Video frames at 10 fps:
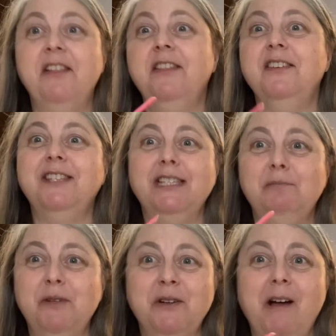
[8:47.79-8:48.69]
This has
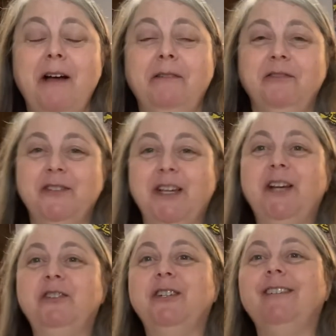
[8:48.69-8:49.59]
been a
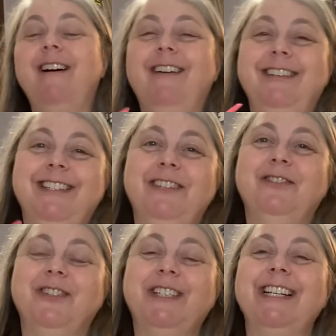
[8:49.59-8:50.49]
conversation on
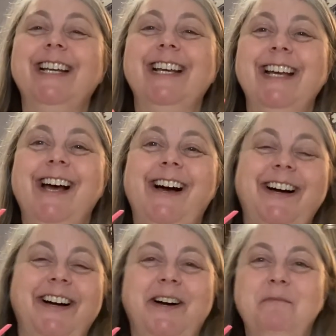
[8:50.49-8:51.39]
different
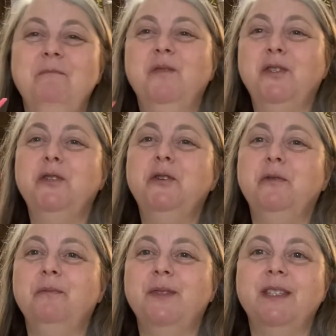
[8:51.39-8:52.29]
um,
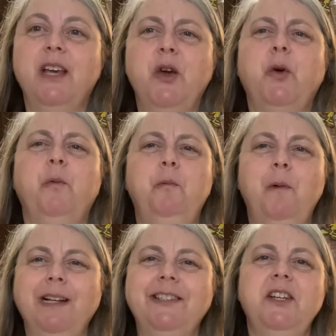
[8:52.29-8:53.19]
Zooms.
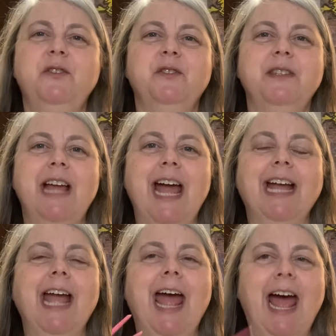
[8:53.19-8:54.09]
What do you
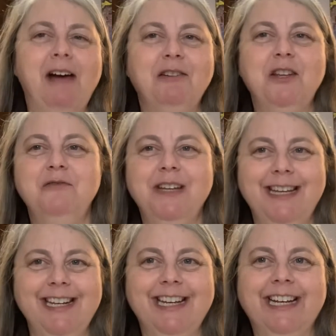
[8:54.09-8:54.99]
snack? How do you
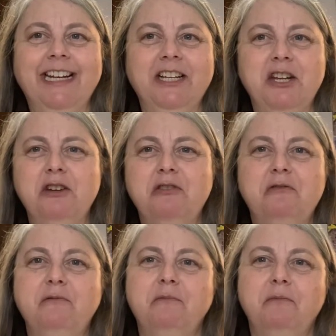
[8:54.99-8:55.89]
eat it? You
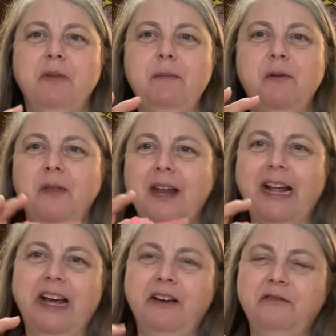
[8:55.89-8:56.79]
know, people that
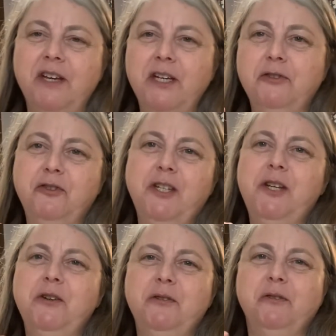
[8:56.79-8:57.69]
have
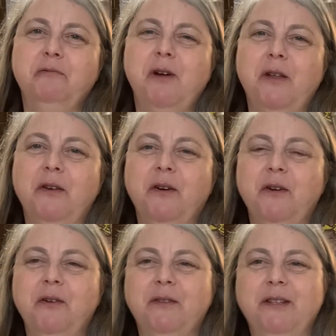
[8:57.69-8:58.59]
Cheetos while
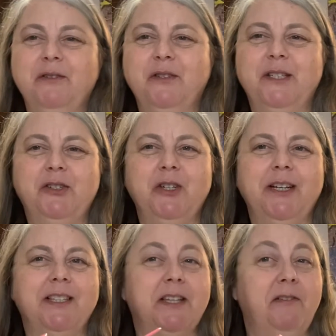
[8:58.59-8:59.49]
they're they're
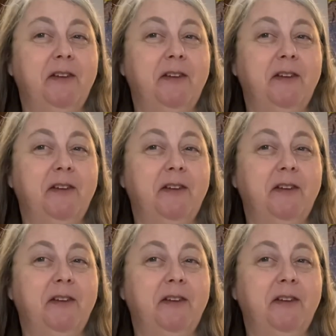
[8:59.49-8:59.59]
stitching and stuff.